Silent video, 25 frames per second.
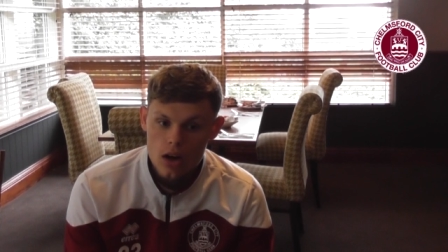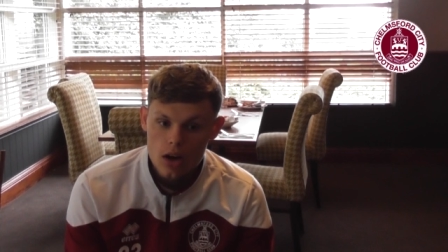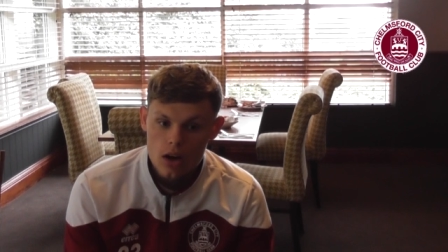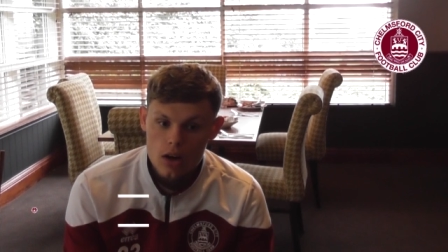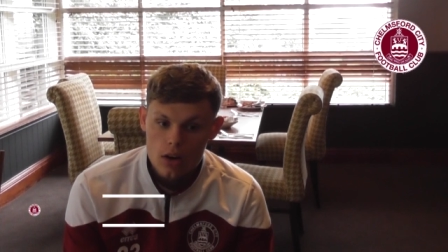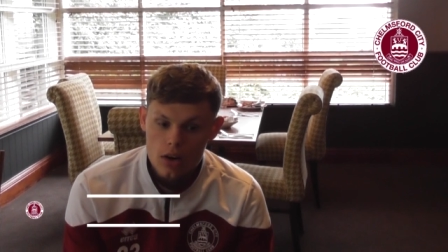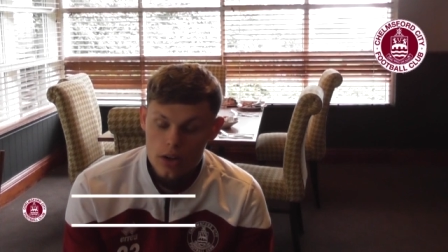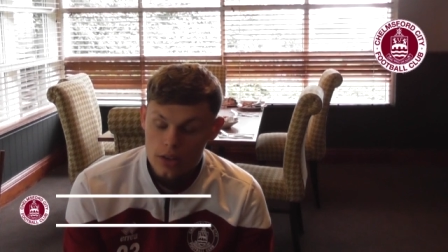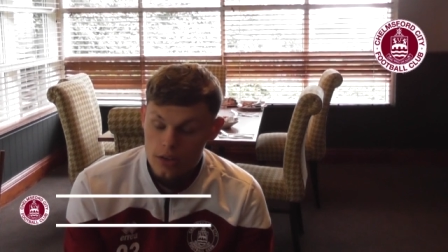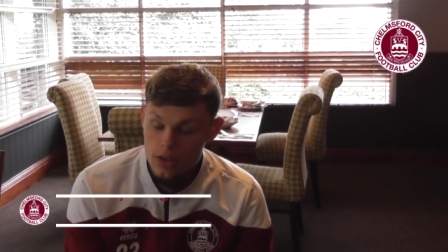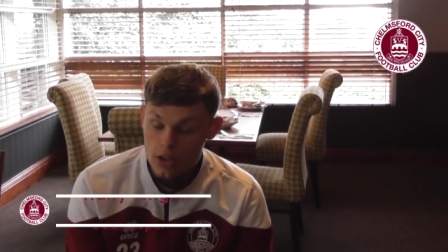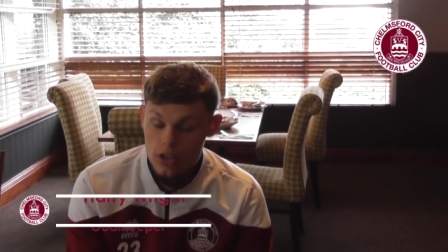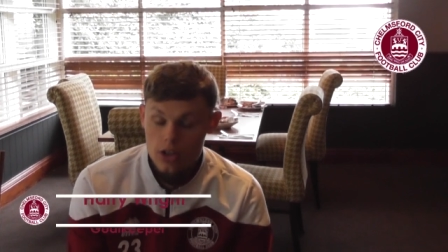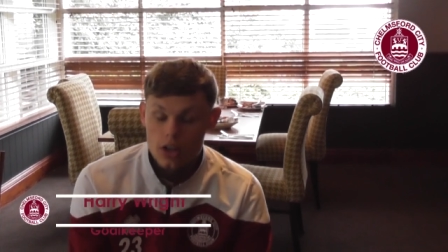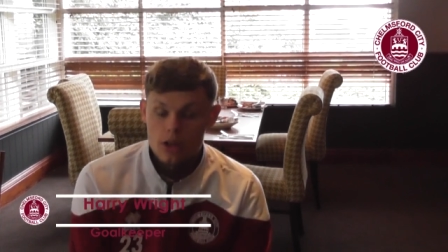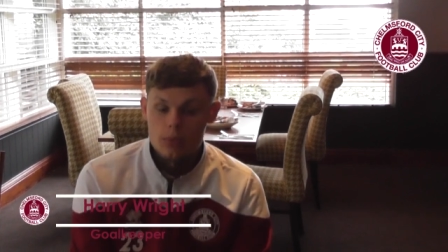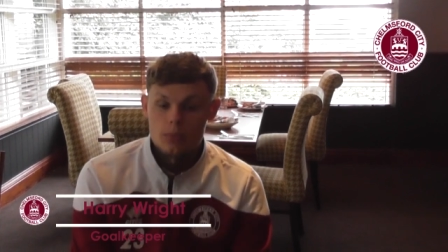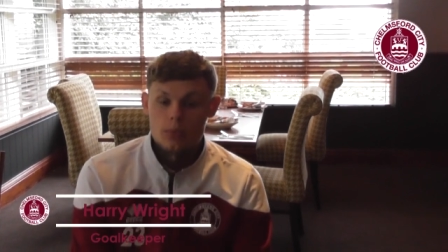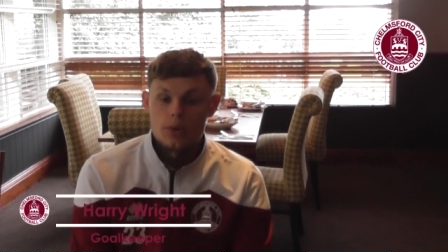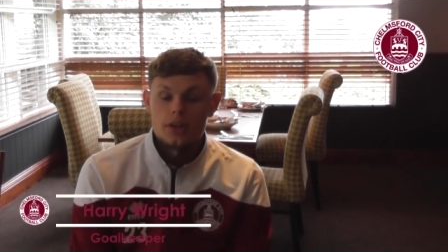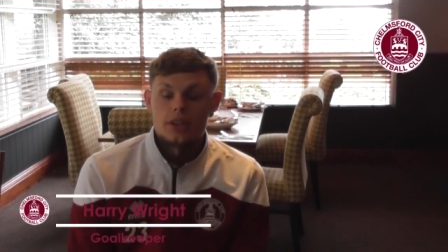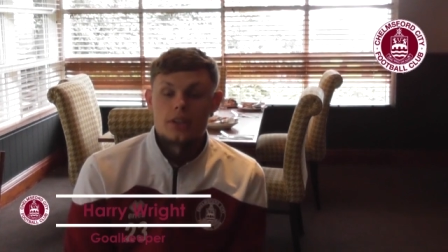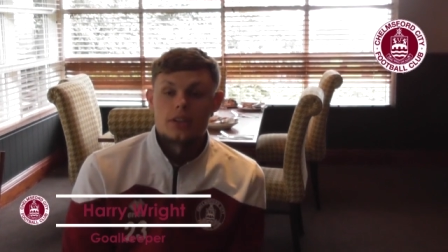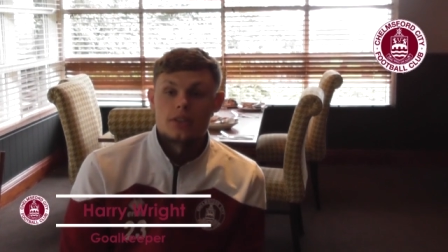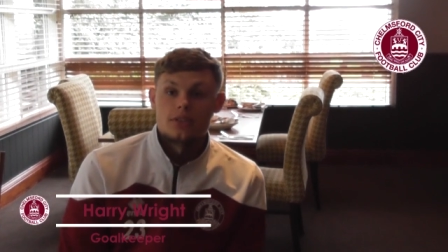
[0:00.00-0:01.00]
Oh, I, I,
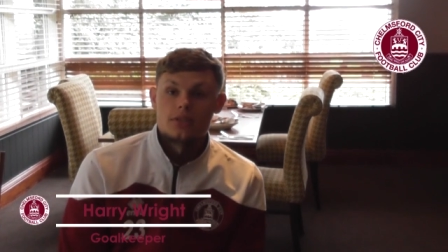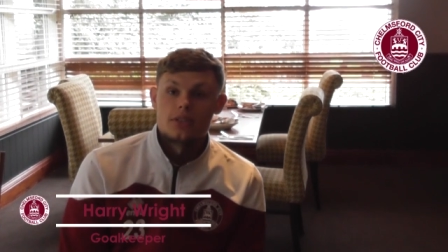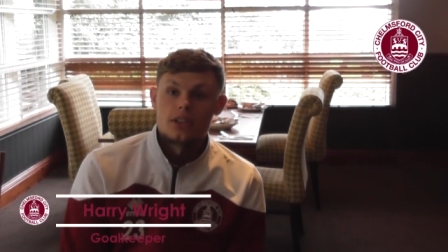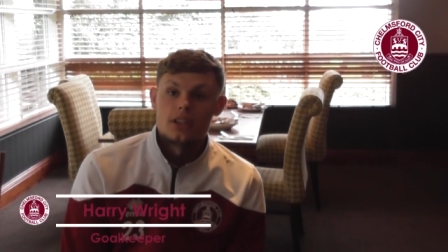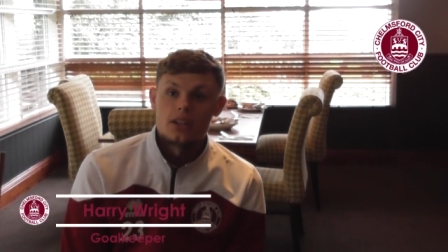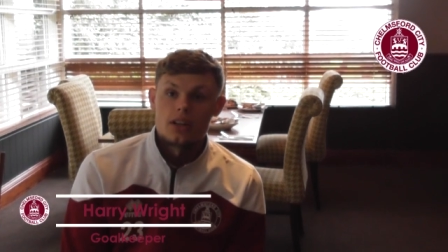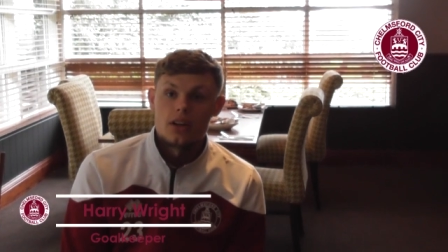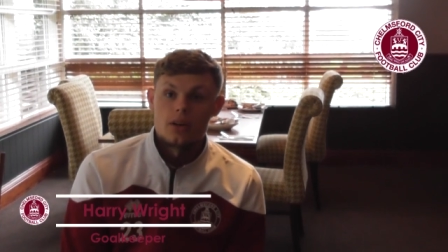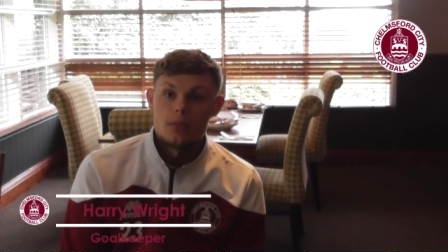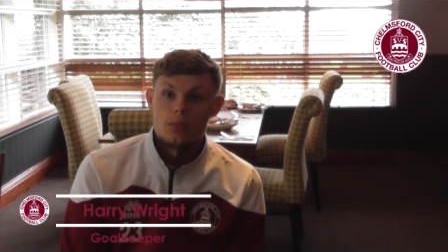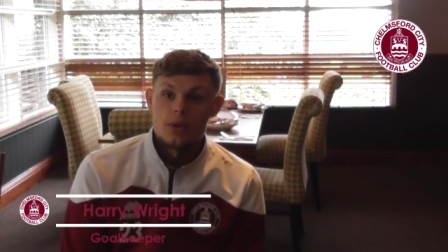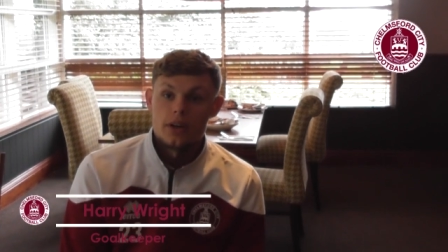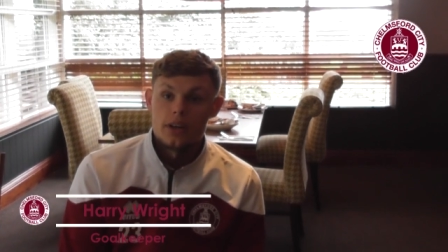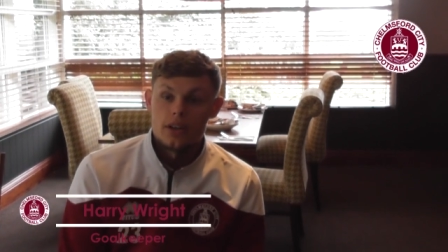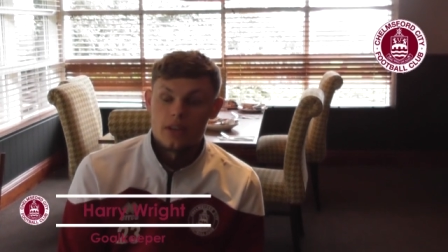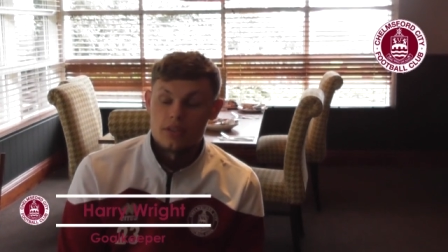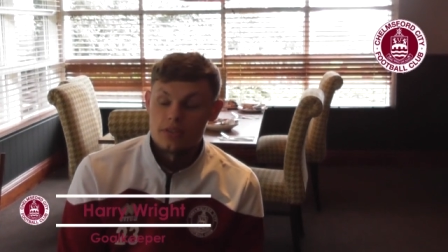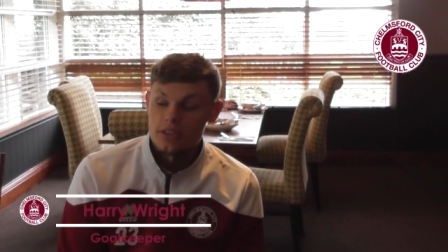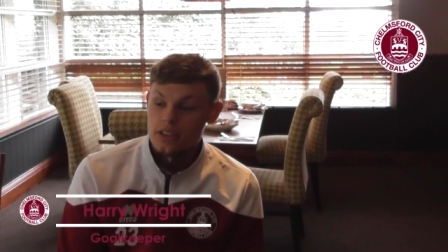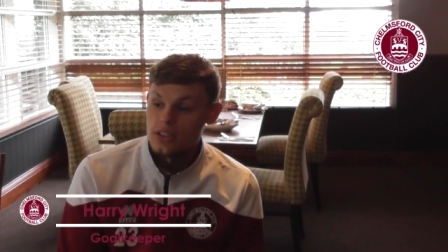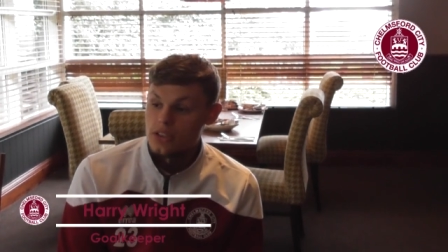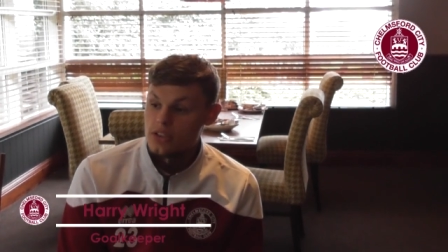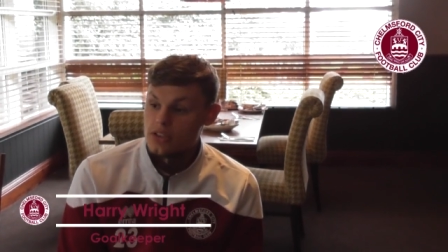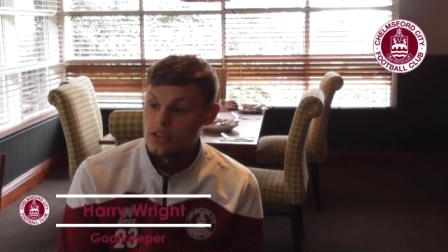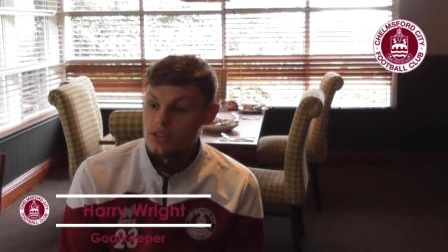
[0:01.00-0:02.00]
can't wait. I really can't wait. I
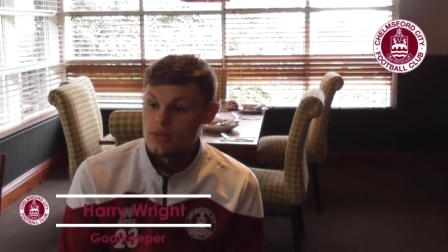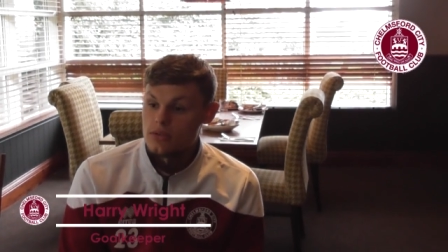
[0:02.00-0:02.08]
think it's